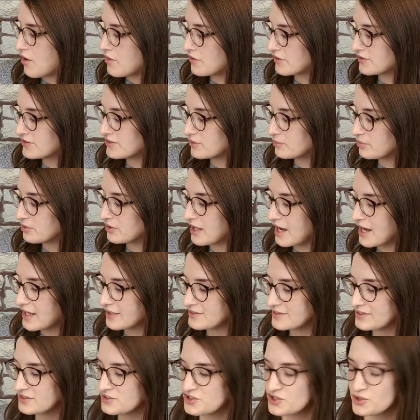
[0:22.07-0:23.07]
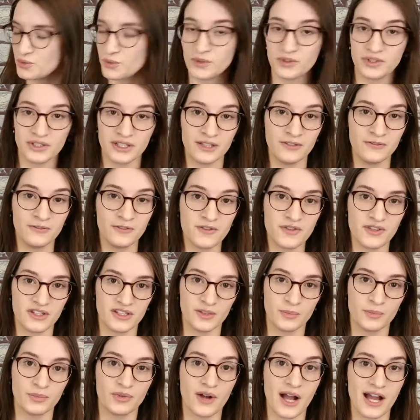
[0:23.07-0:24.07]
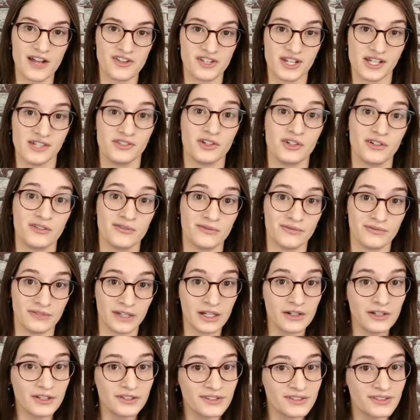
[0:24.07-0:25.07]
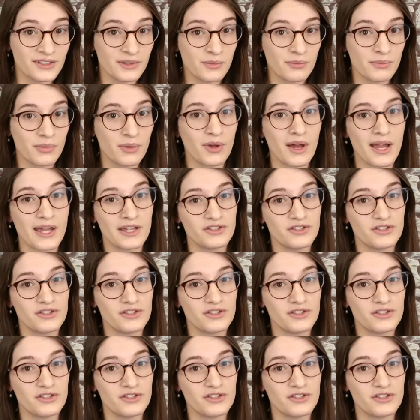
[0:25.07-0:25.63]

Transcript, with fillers: The supplies that you will need for this project are very simple